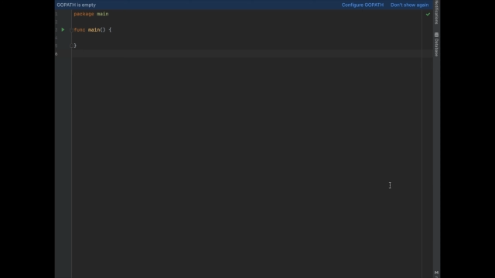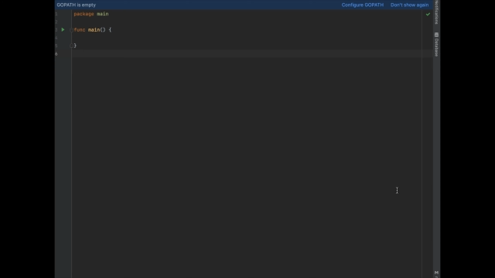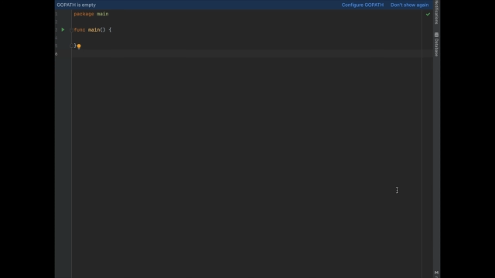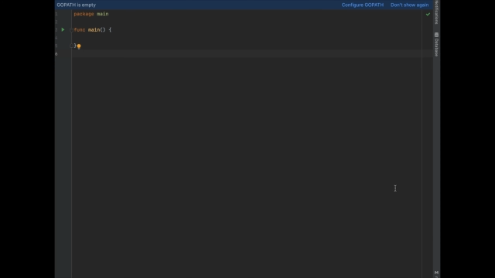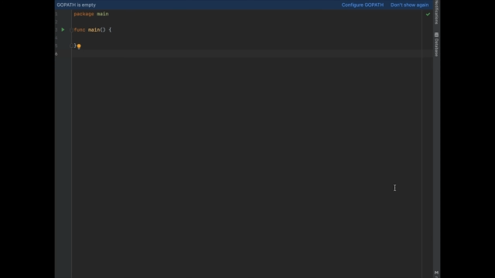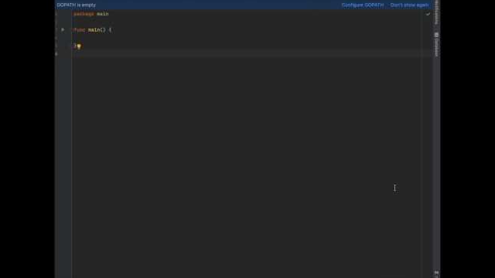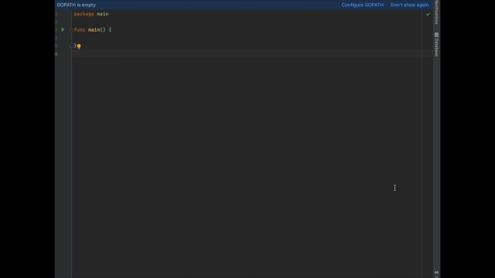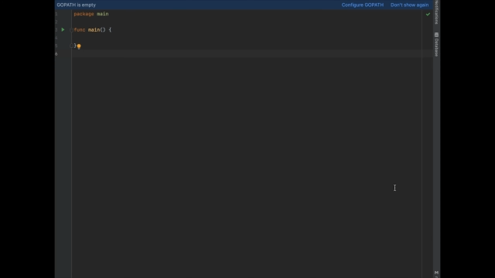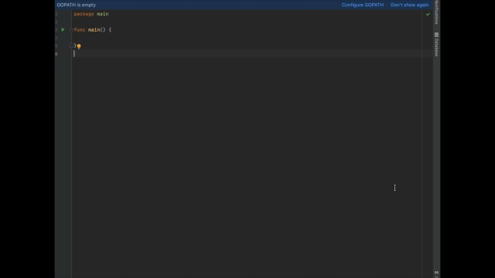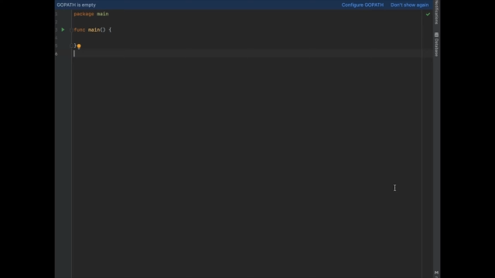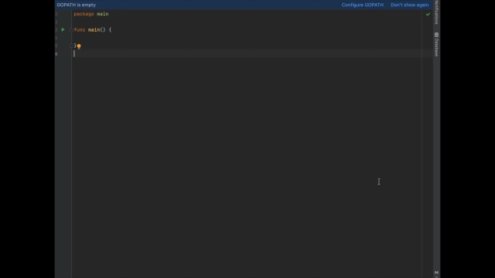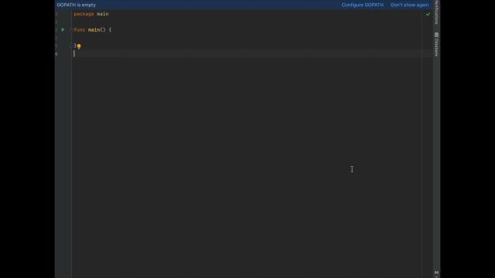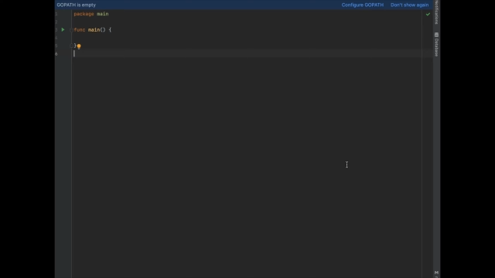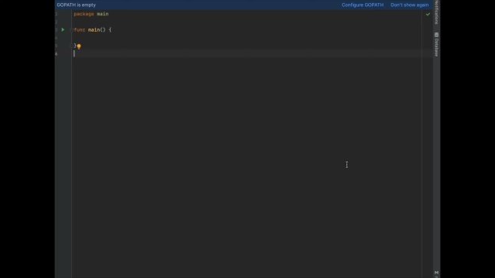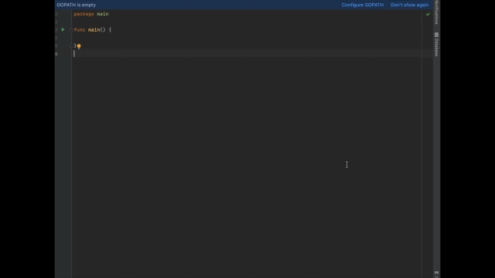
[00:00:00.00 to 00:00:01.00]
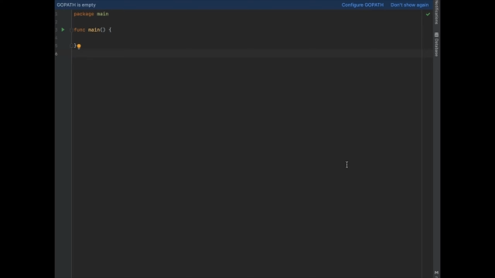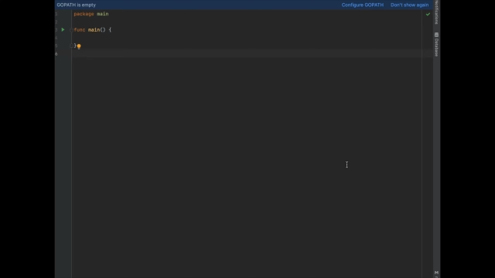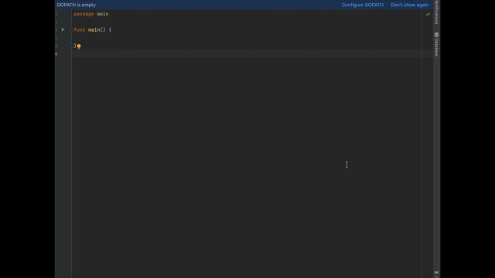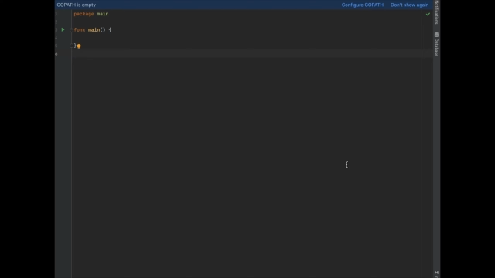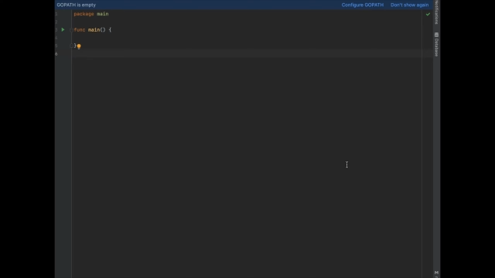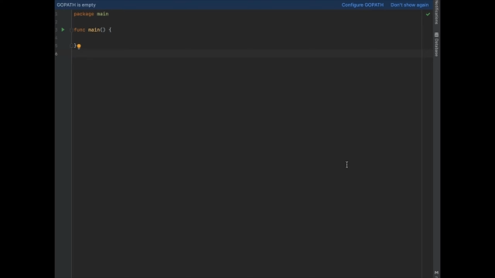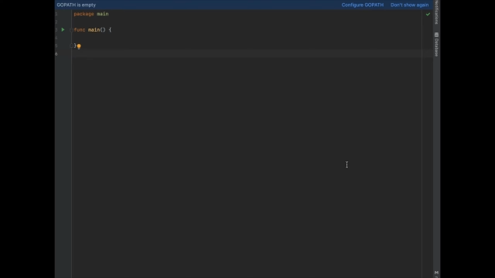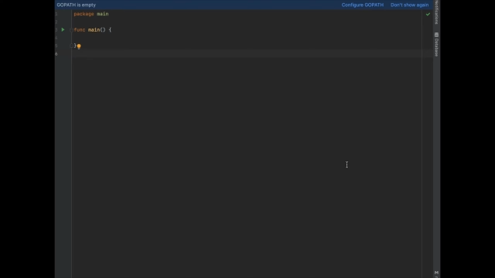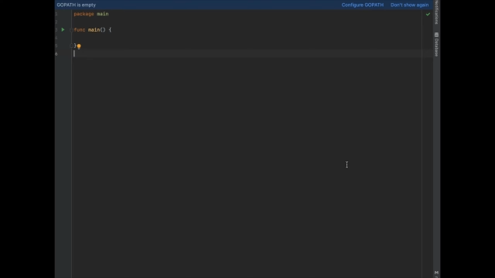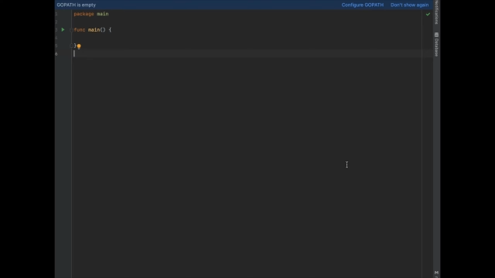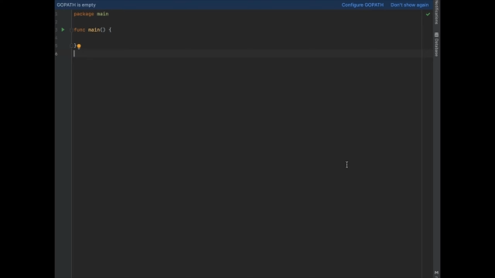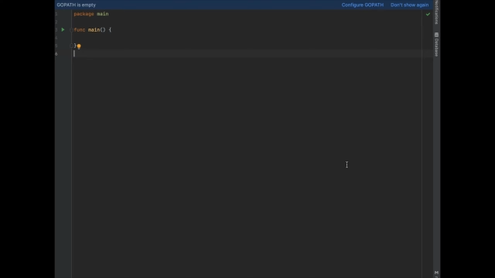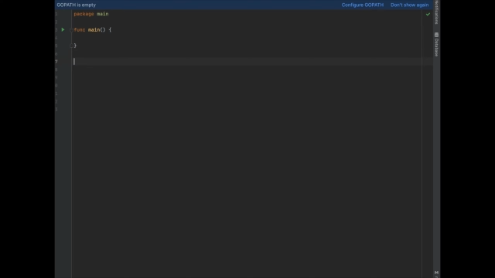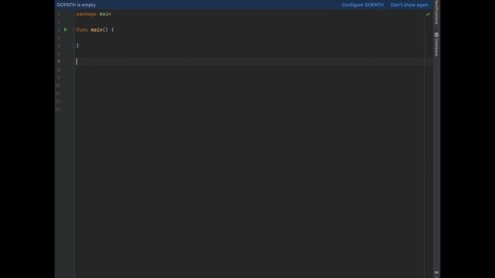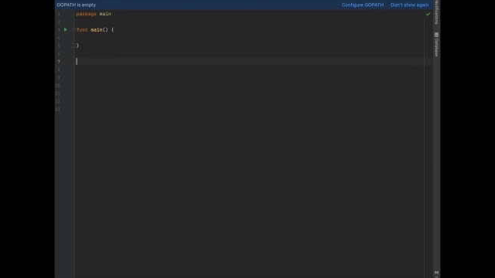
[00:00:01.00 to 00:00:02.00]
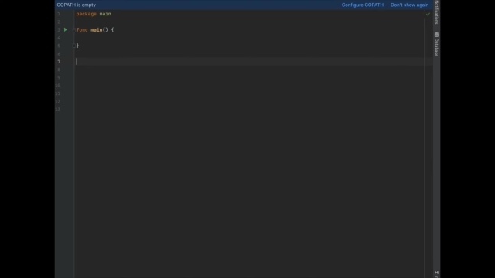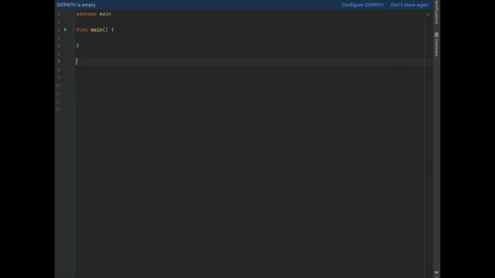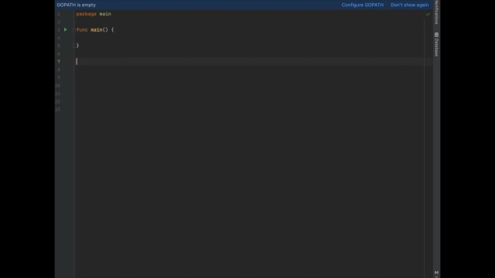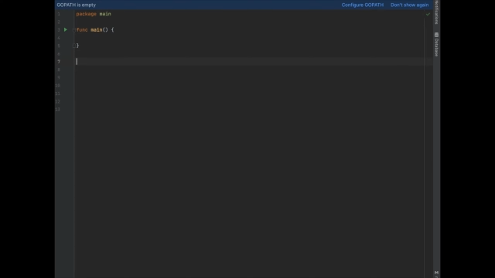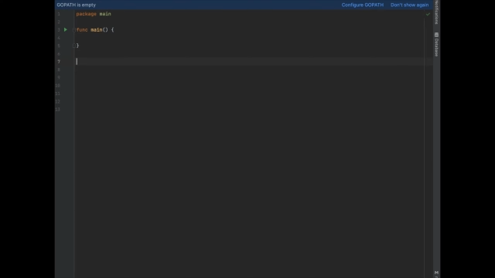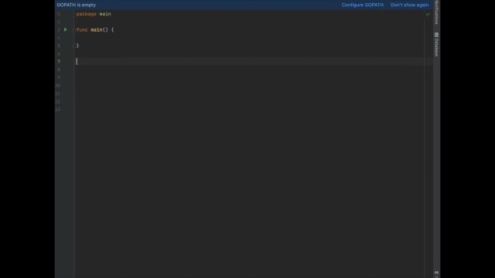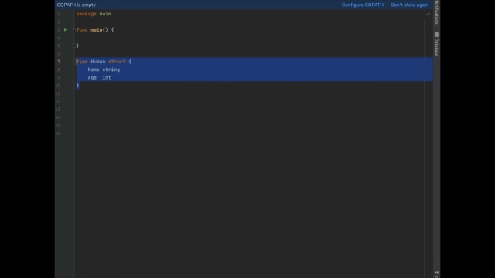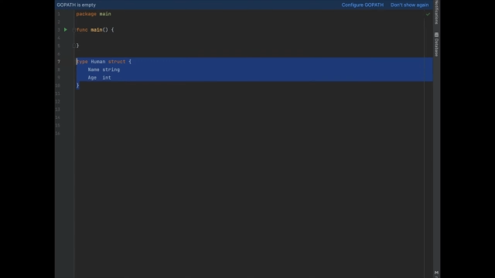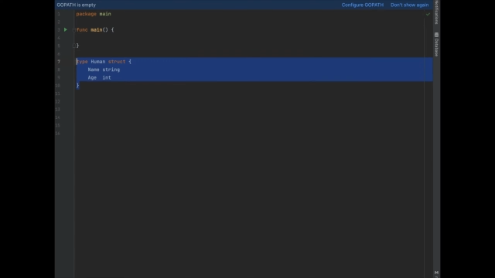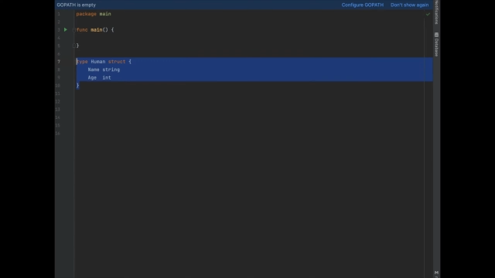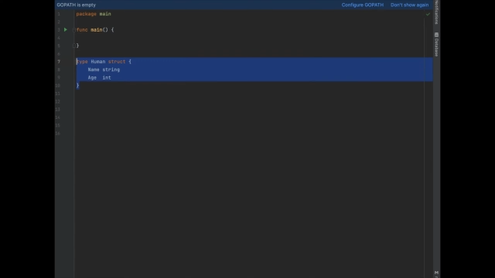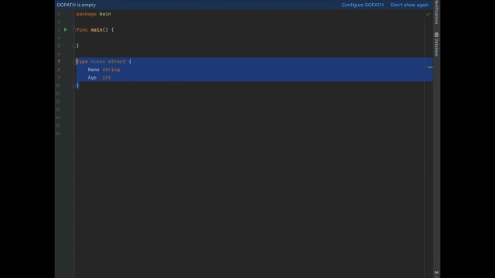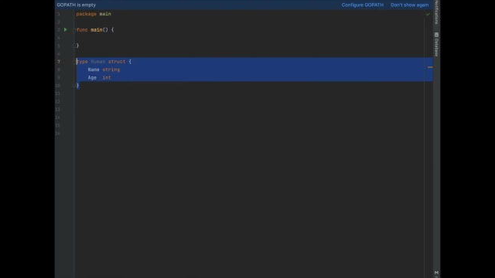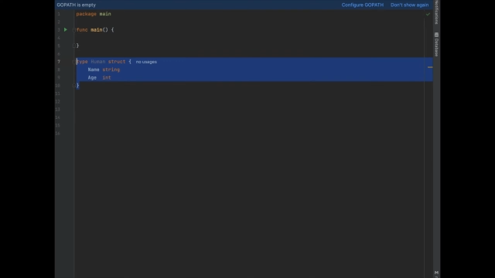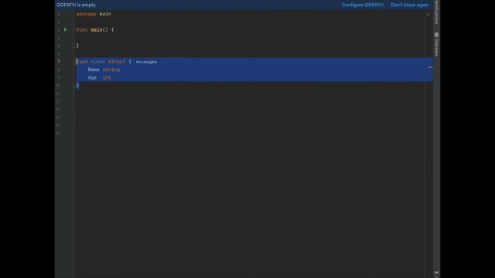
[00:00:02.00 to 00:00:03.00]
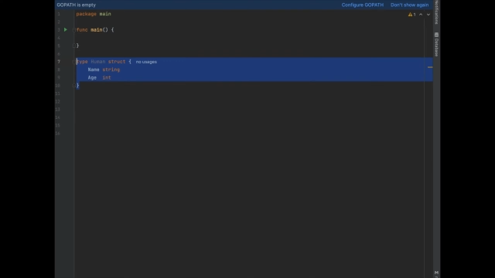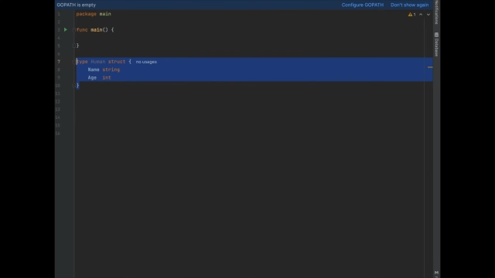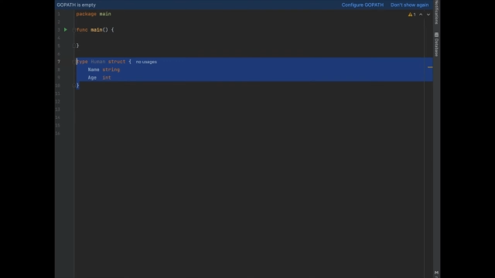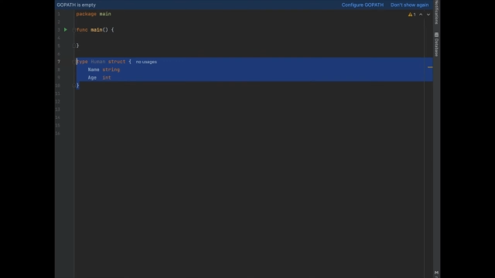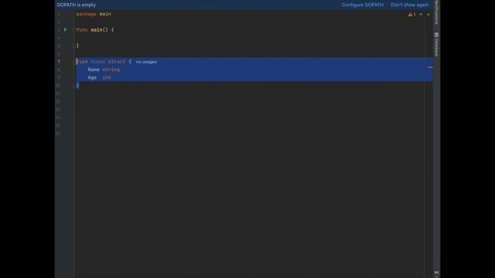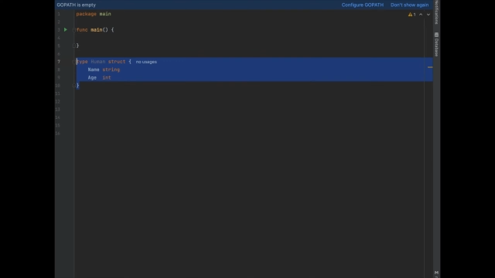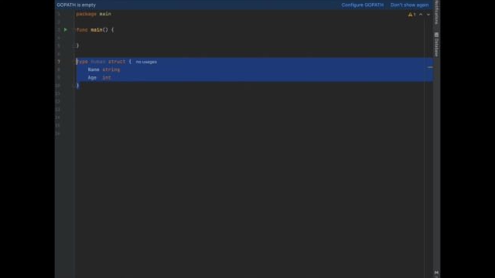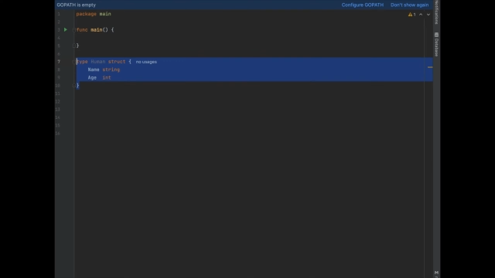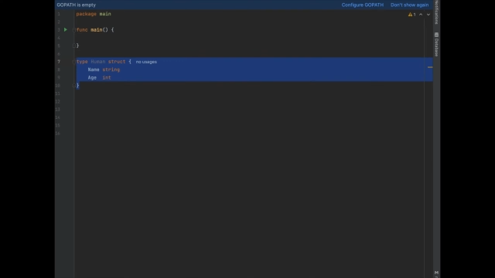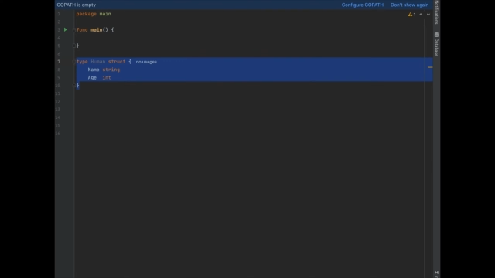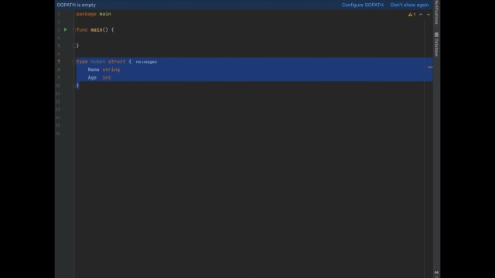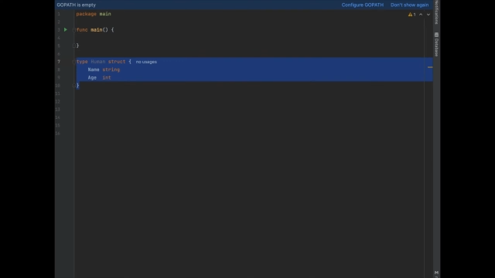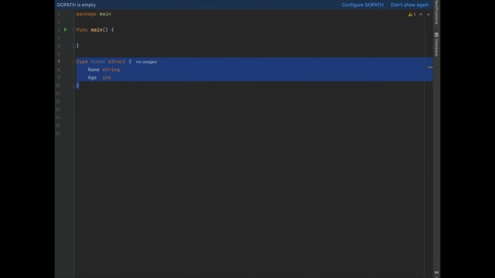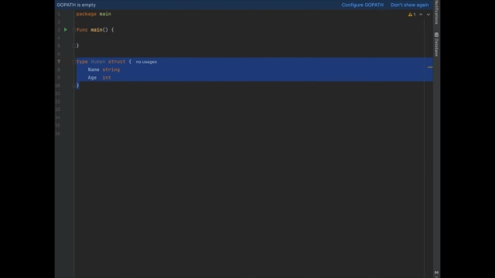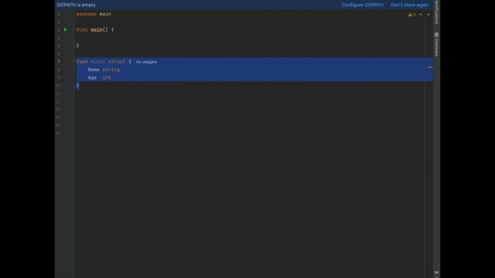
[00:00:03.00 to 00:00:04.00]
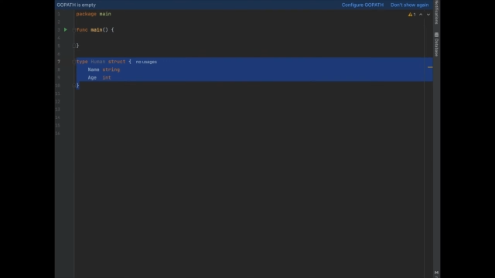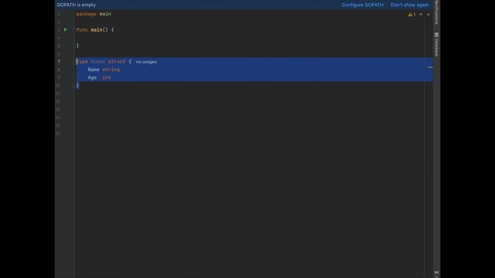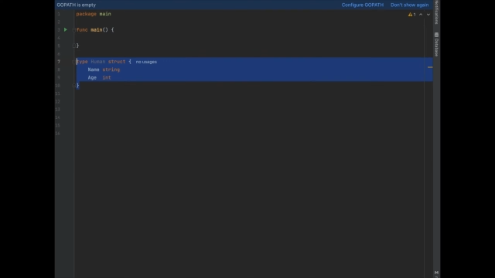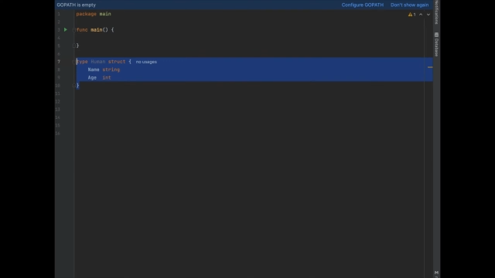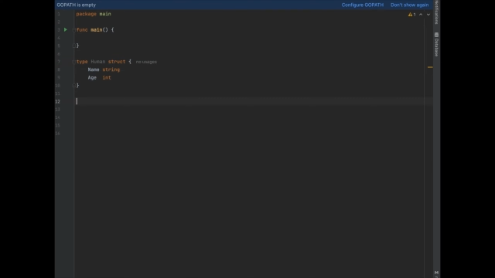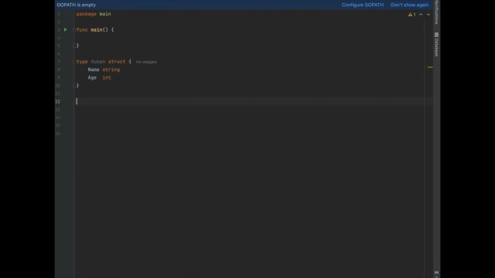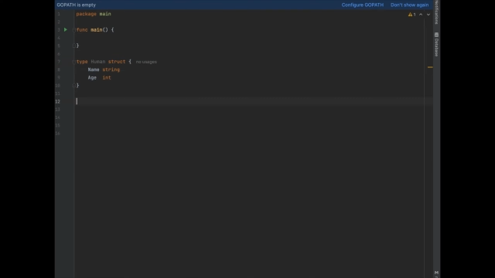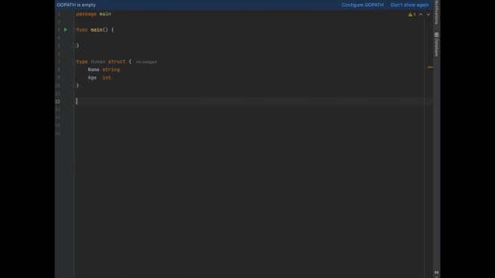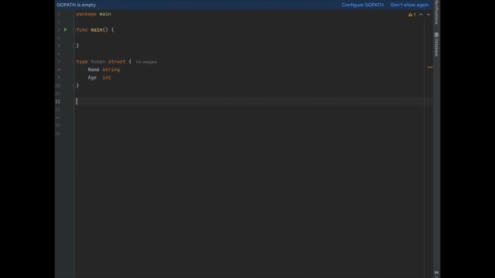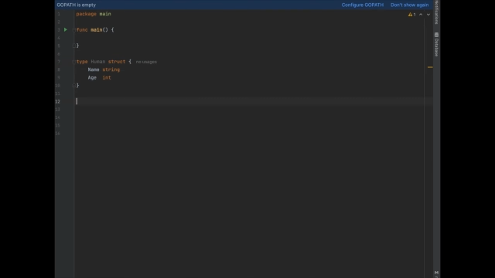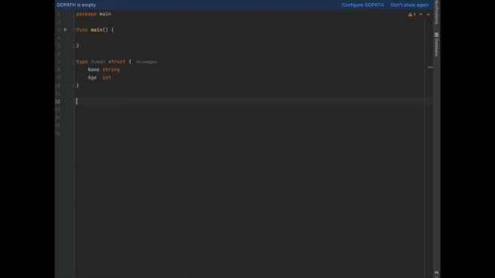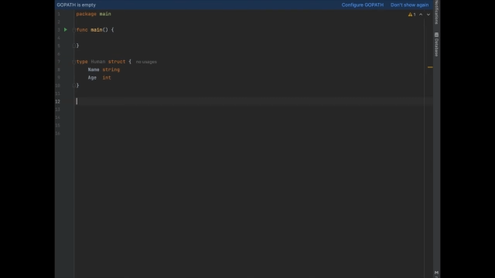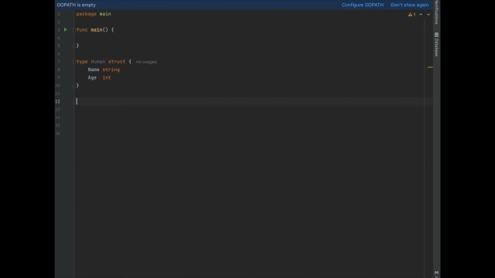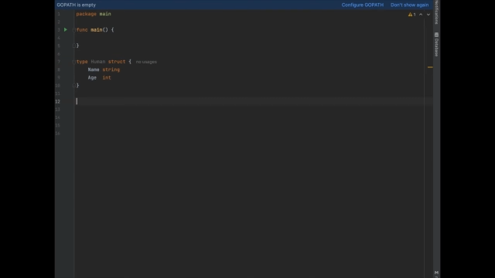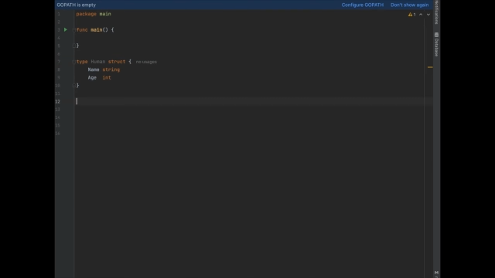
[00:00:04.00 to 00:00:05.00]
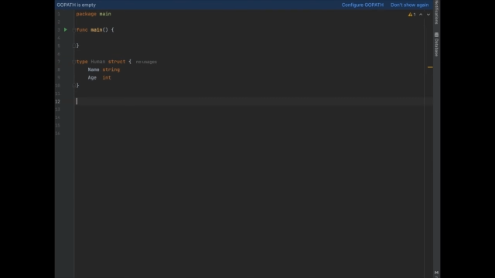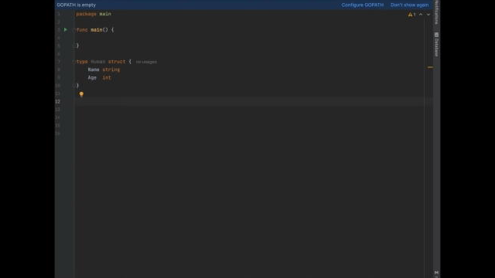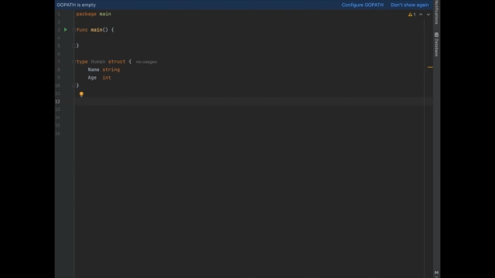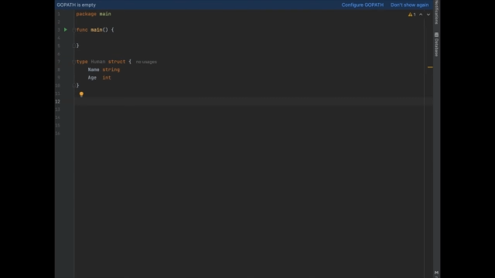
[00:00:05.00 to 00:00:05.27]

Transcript: Nobody's mouth can be seen.